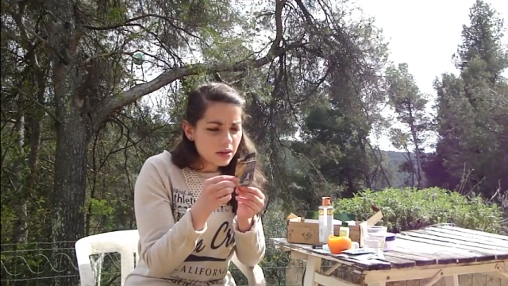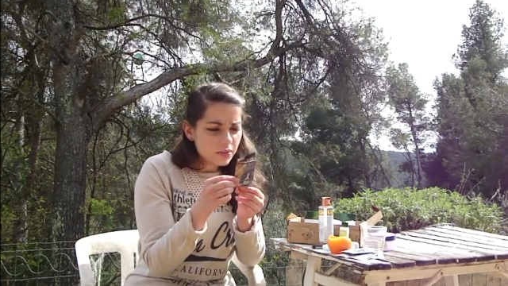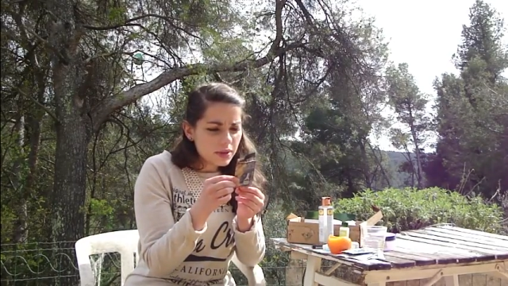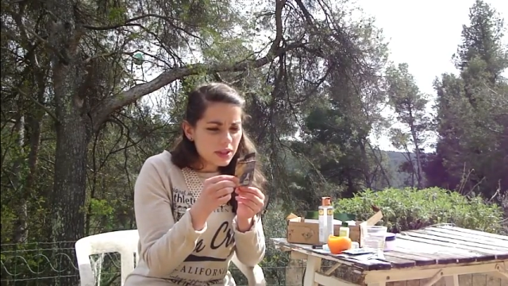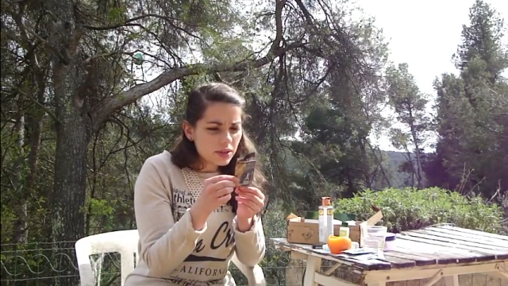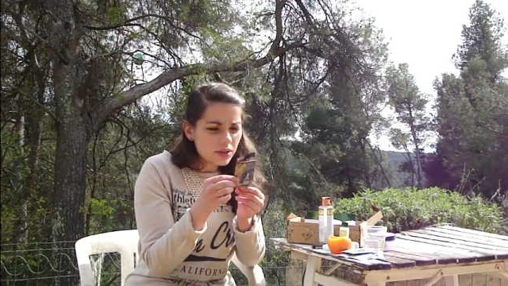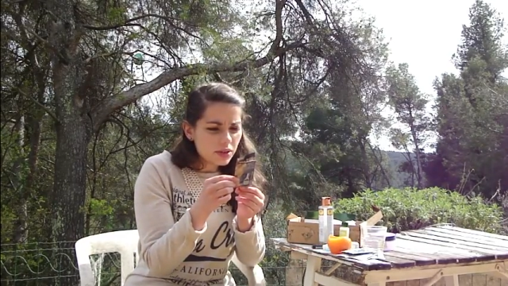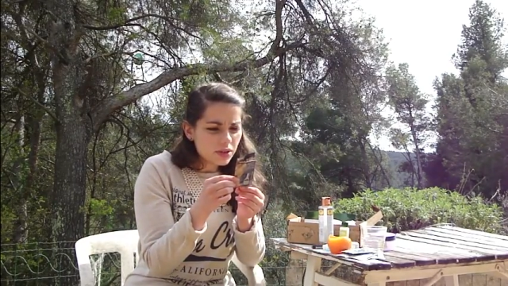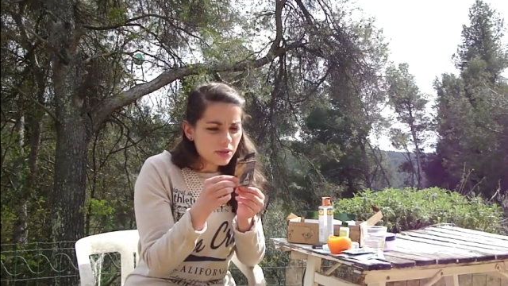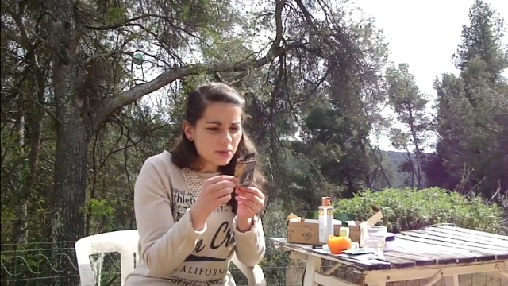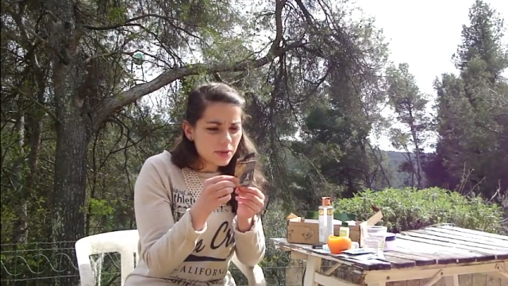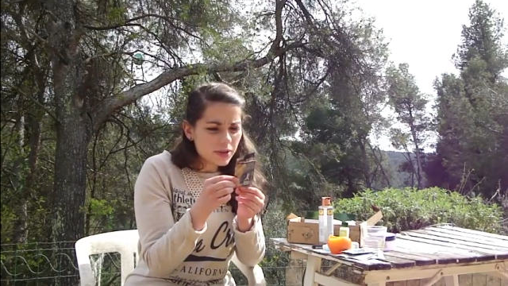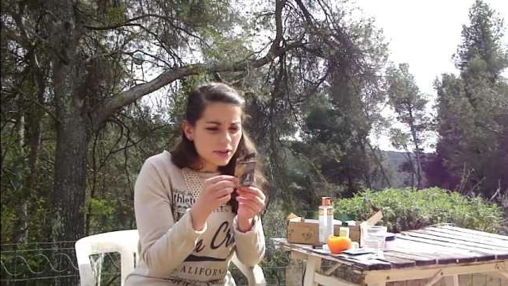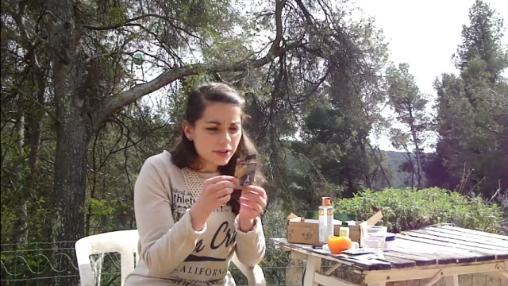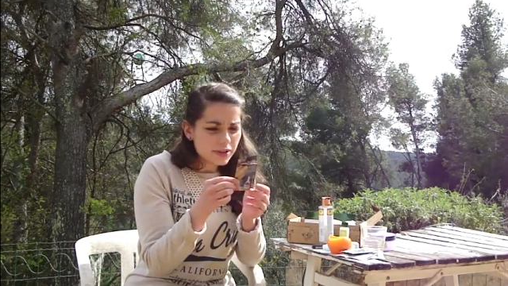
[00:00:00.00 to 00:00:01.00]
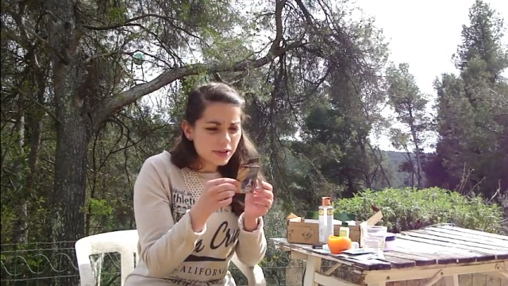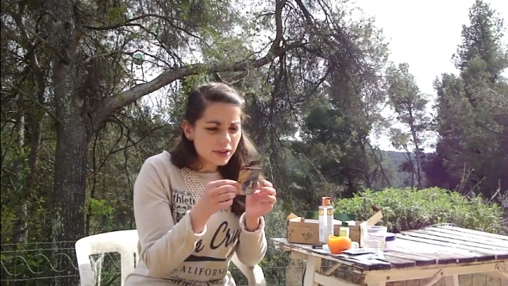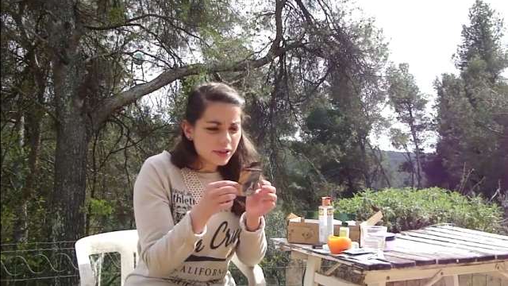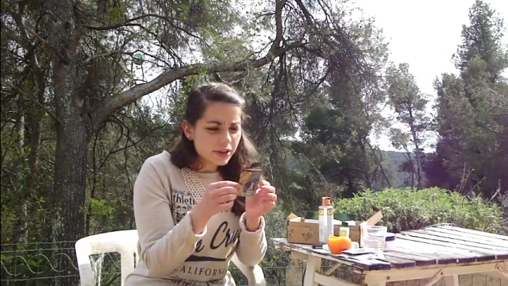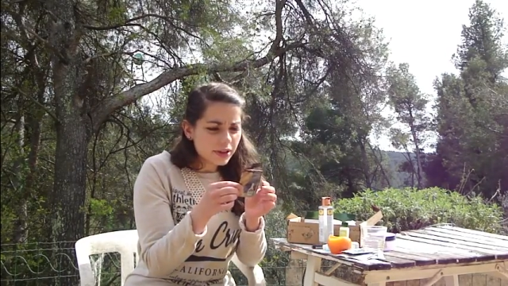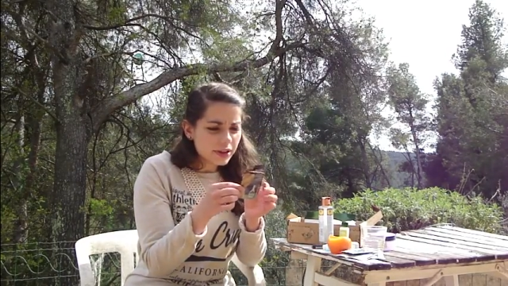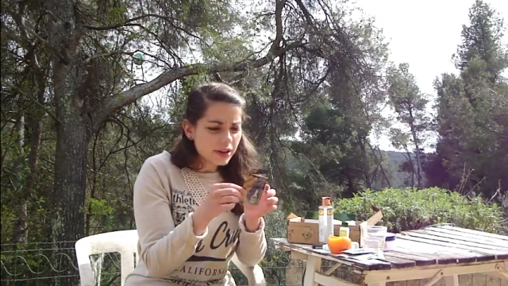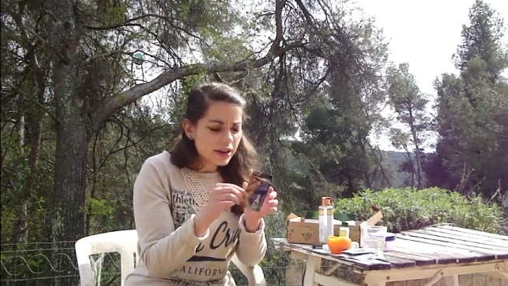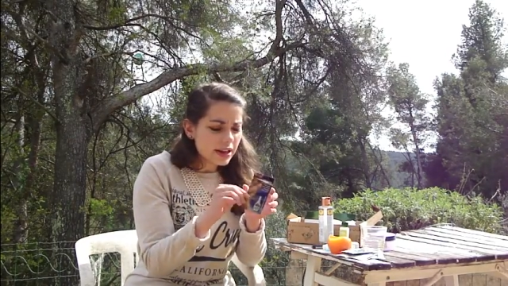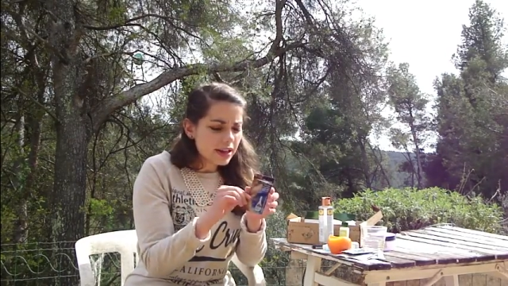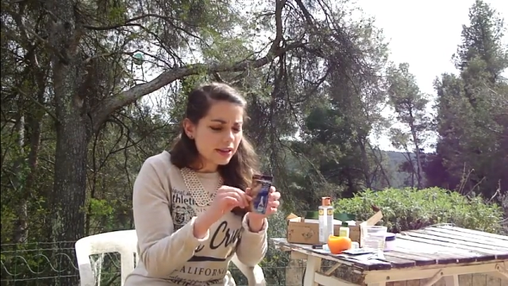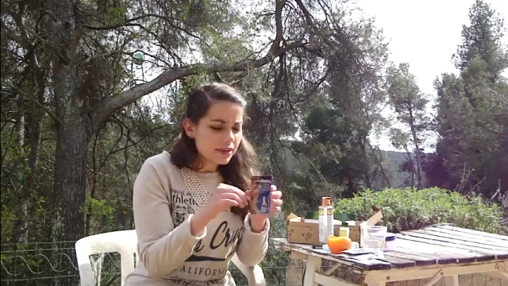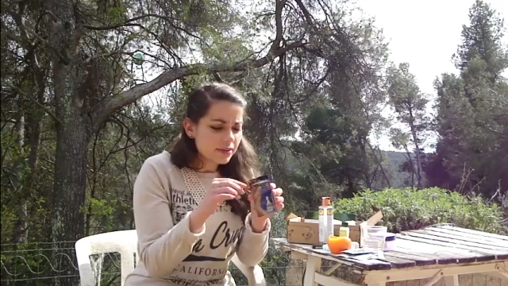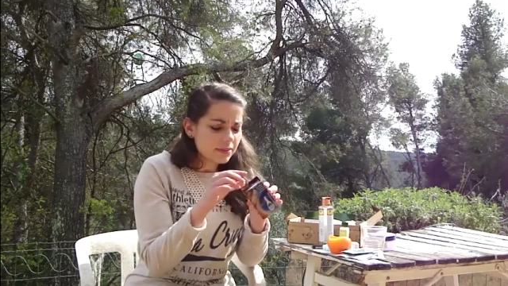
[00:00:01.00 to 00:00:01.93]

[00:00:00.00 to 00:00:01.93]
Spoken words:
with cocoa butter, and